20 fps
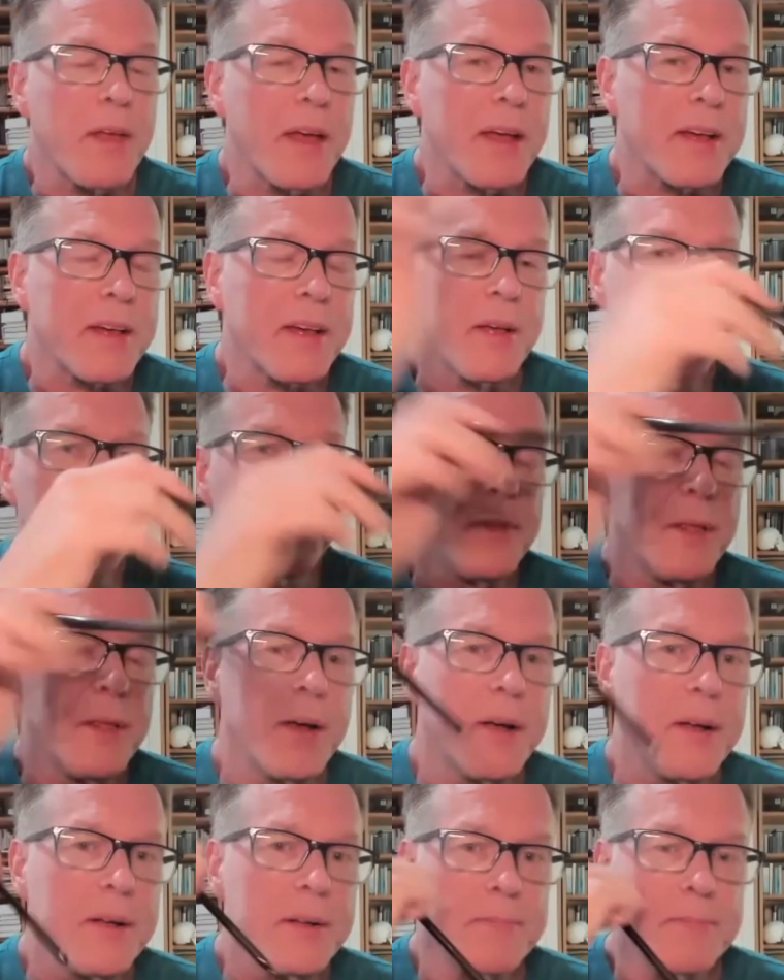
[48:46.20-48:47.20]
killed
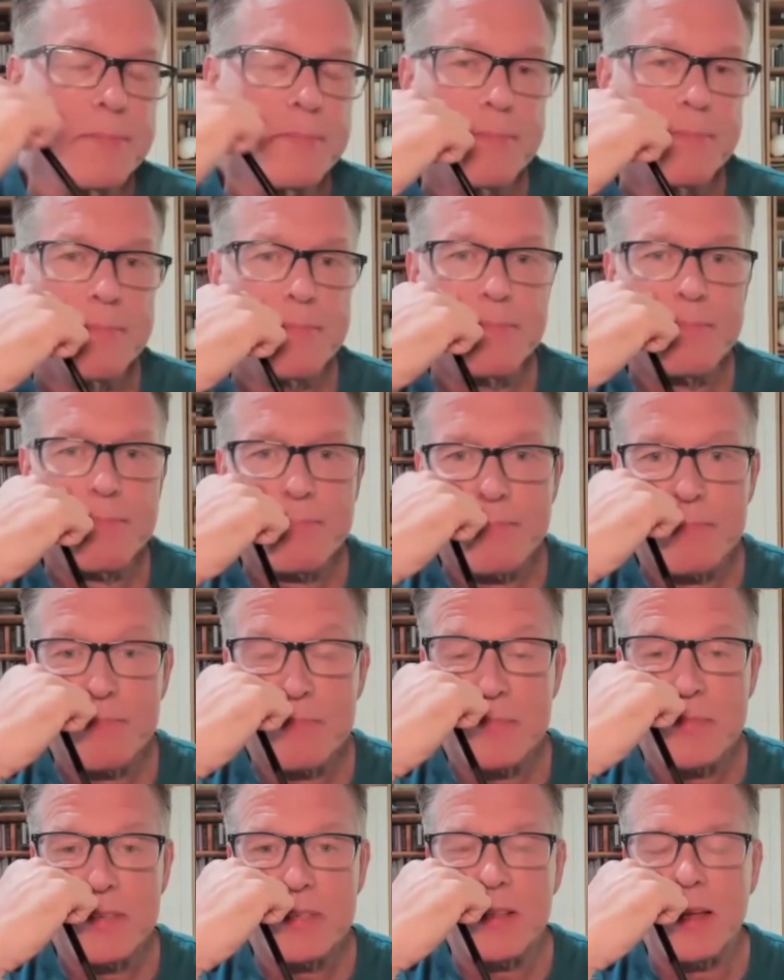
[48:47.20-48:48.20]
the
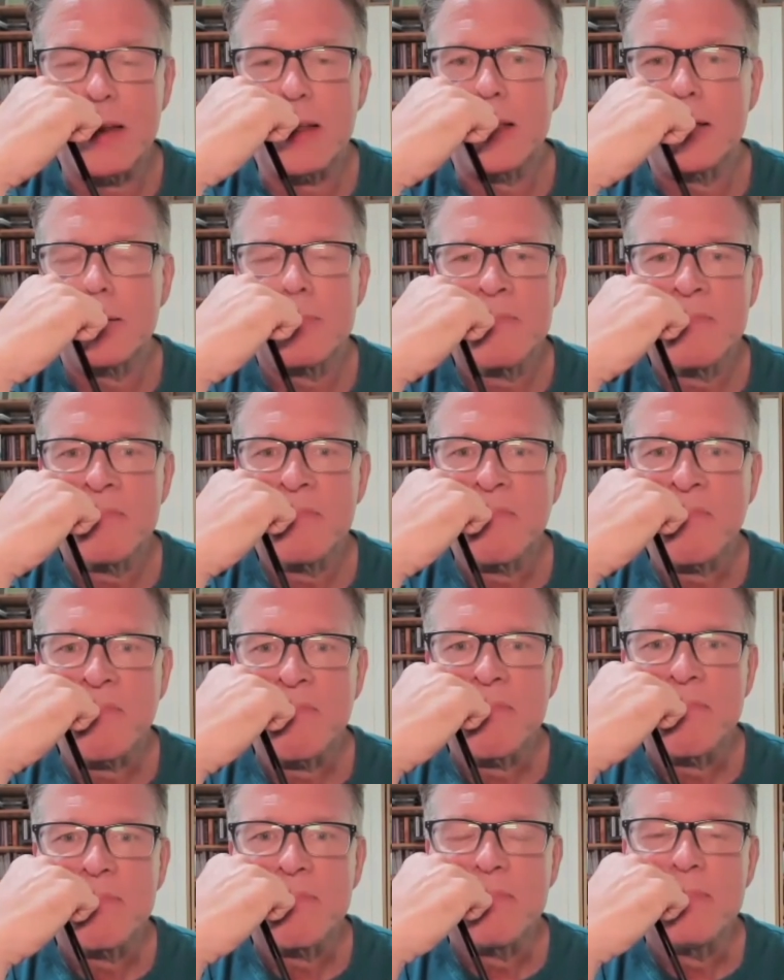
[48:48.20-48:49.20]
study.
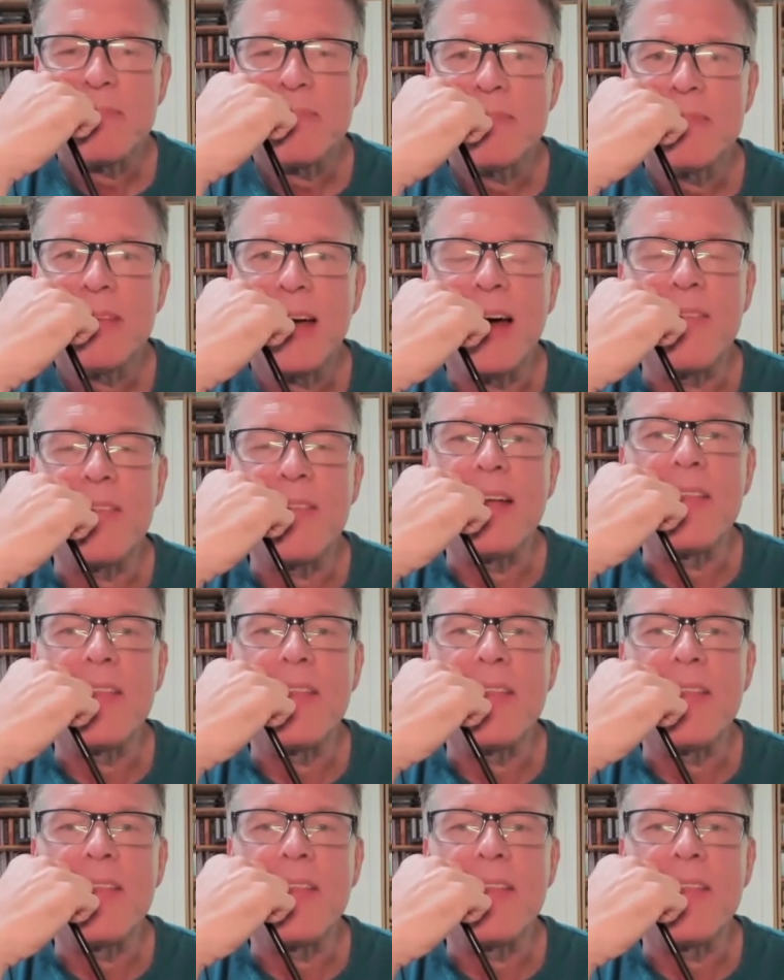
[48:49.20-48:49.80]
And then